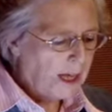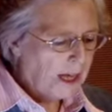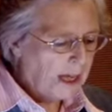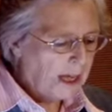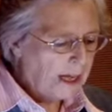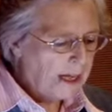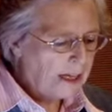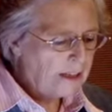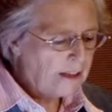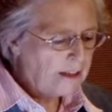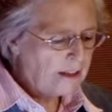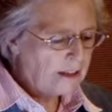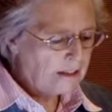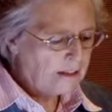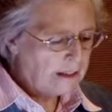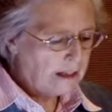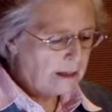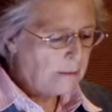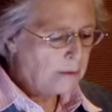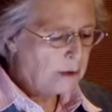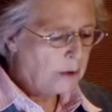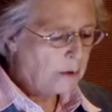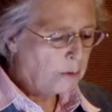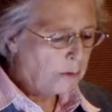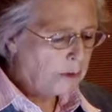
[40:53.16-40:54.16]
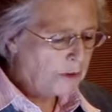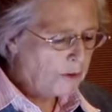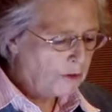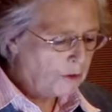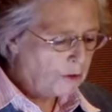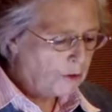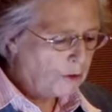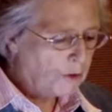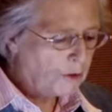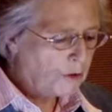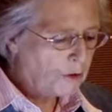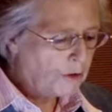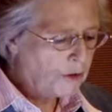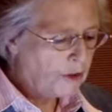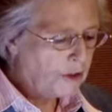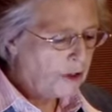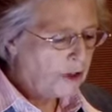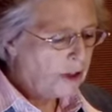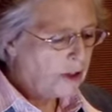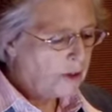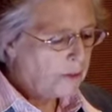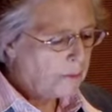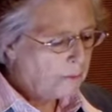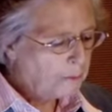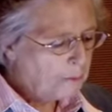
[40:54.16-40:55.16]
had them restored
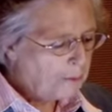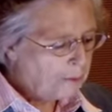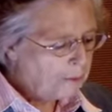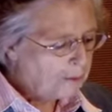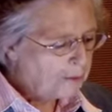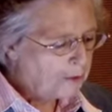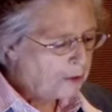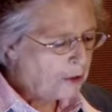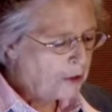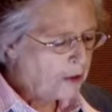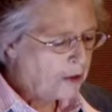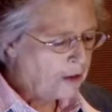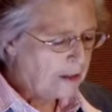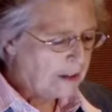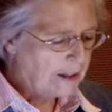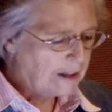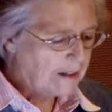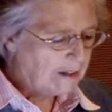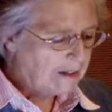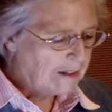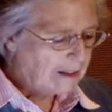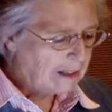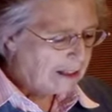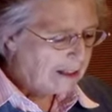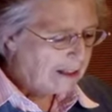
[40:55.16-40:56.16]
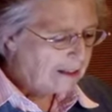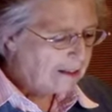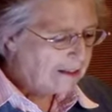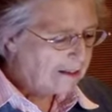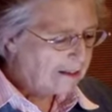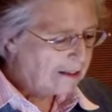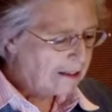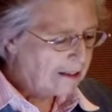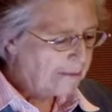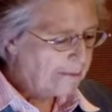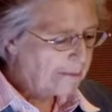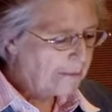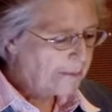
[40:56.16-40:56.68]
before Rodin's death,